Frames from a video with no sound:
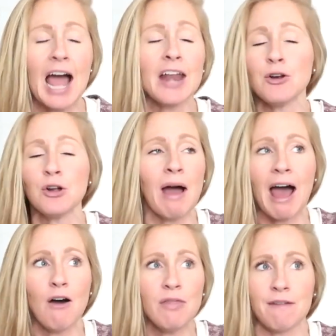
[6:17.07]
I don't know
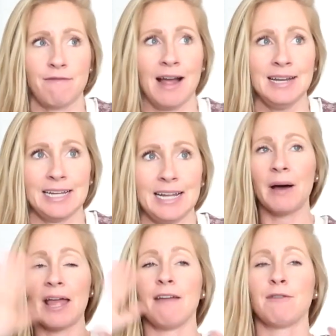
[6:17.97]
how they find it,
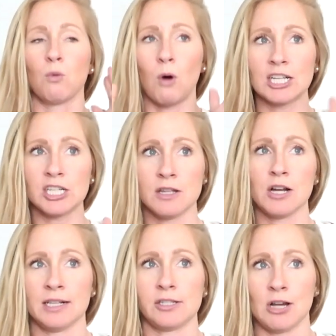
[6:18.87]
but if you're watching their
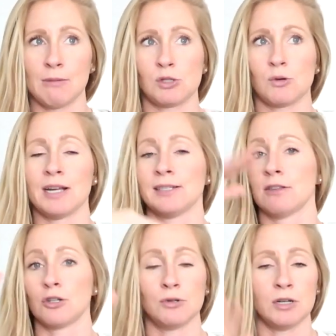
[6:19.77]
Instagram stories,
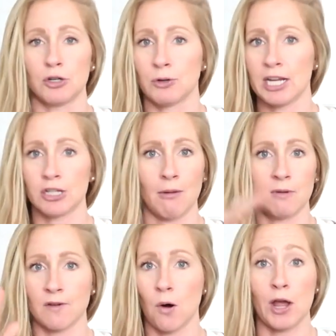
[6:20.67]
they're doing a great job
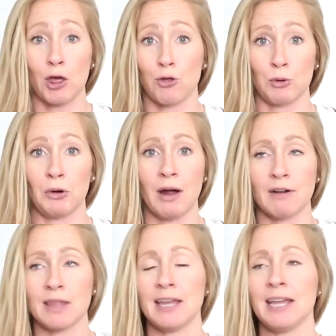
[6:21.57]
of going through
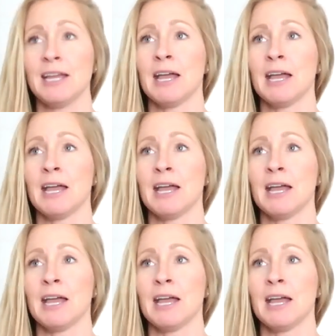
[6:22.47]
everything.